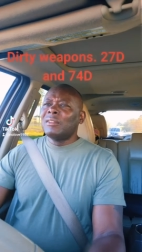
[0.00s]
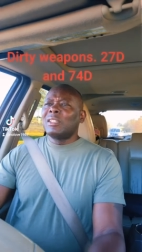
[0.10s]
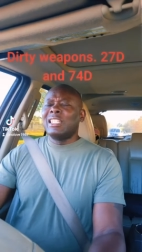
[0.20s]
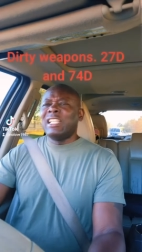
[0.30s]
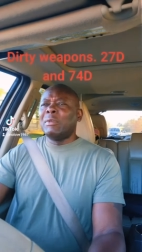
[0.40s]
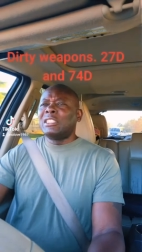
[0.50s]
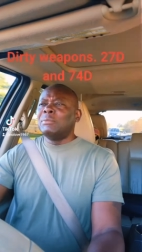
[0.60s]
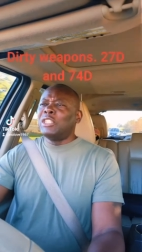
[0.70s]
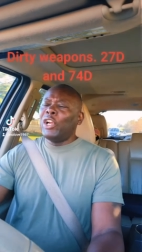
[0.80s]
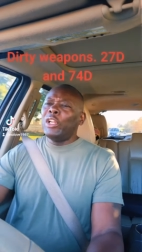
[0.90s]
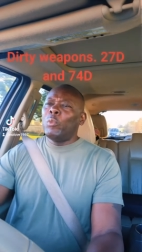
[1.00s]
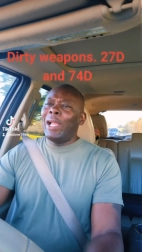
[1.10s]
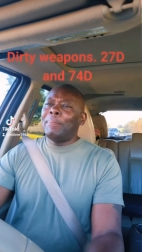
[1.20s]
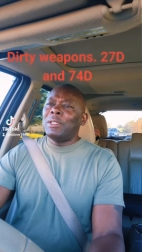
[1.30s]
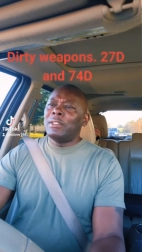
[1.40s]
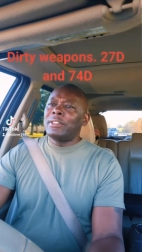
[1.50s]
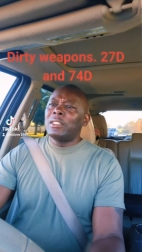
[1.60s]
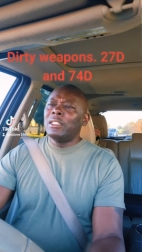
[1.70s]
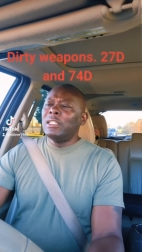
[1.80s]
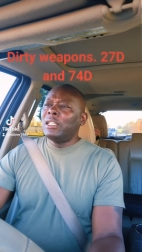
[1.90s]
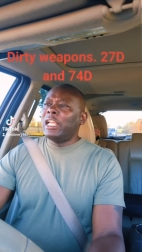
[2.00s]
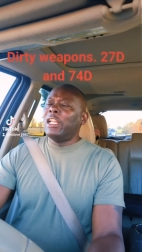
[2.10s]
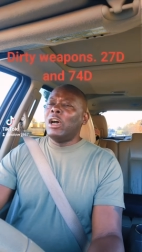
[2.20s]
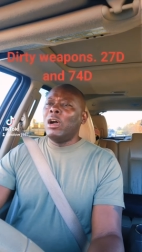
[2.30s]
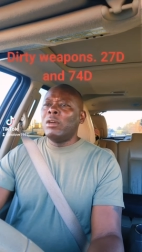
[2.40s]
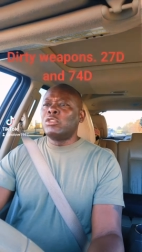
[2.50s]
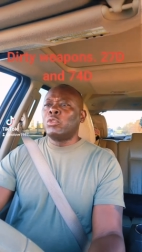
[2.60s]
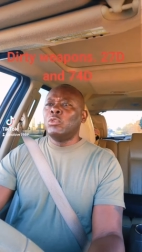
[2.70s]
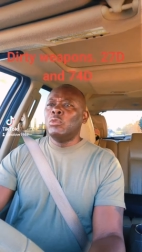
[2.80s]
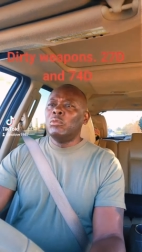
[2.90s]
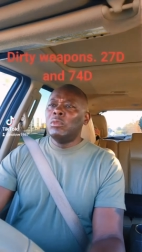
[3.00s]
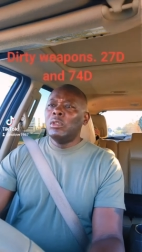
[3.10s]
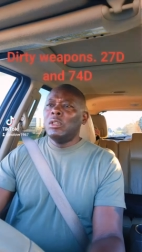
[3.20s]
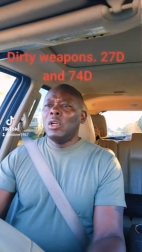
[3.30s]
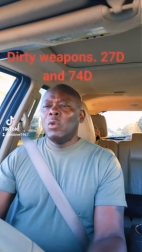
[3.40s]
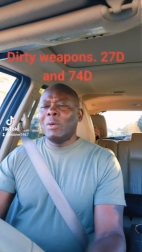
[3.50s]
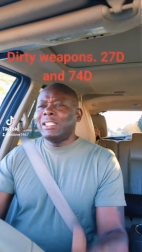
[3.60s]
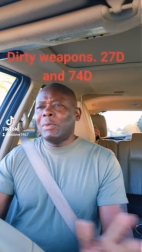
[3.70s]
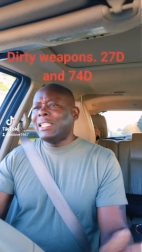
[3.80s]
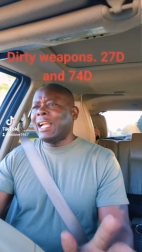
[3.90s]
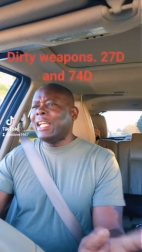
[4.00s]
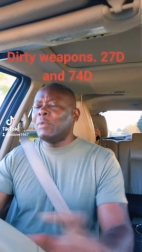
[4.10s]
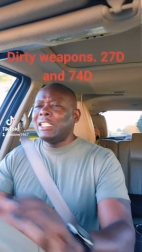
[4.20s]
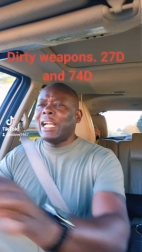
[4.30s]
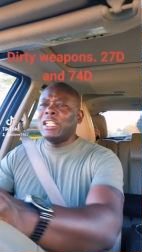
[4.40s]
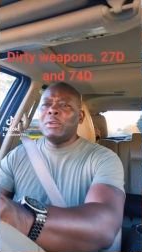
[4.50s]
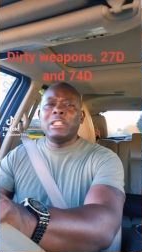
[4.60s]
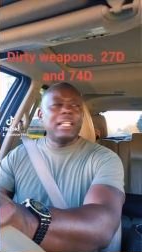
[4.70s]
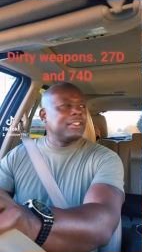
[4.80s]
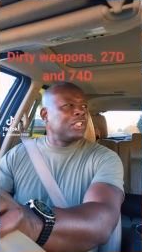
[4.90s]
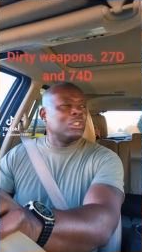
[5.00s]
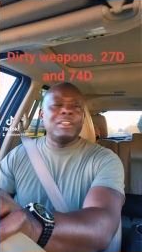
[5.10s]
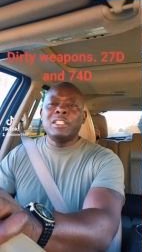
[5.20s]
Because there were some dirty weapons in the arms room what what they got? What they got to do with the other soldier?